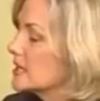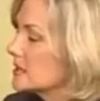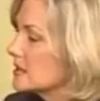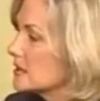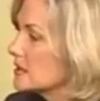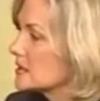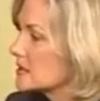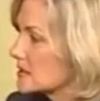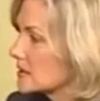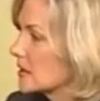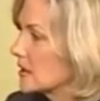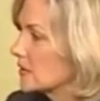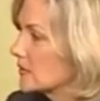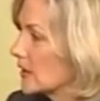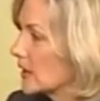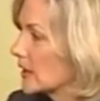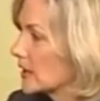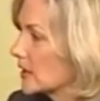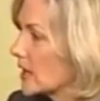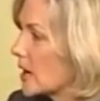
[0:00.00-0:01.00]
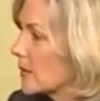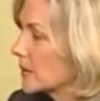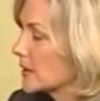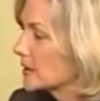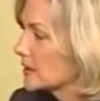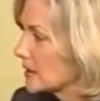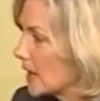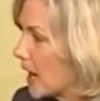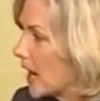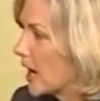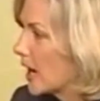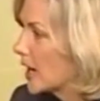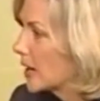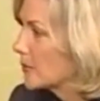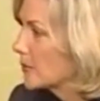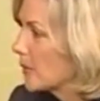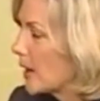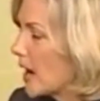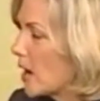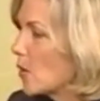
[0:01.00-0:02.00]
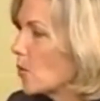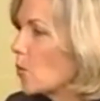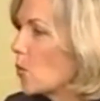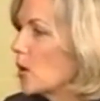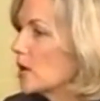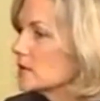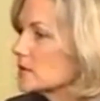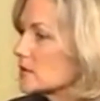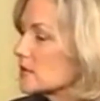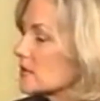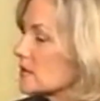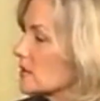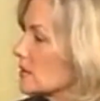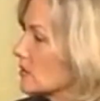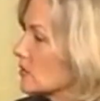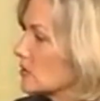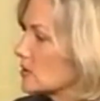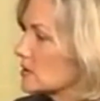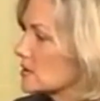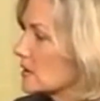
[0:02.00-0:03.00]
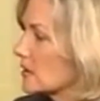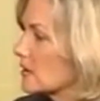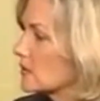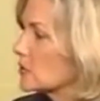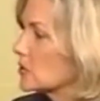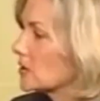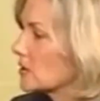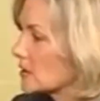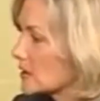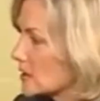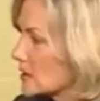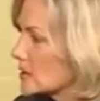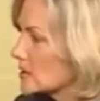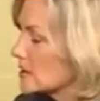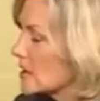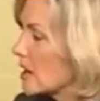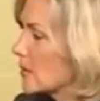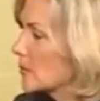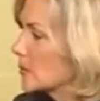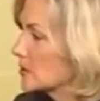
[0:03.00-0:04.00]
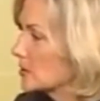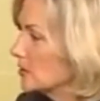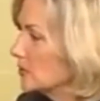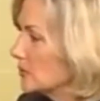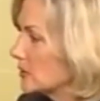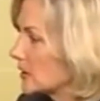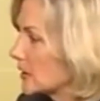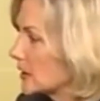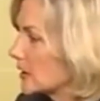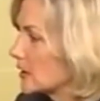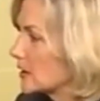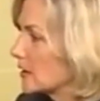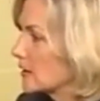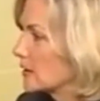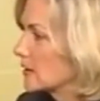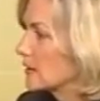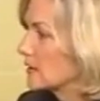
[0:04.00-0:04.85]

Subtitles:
In this tough economic time, how was it that you discovered this opportunity?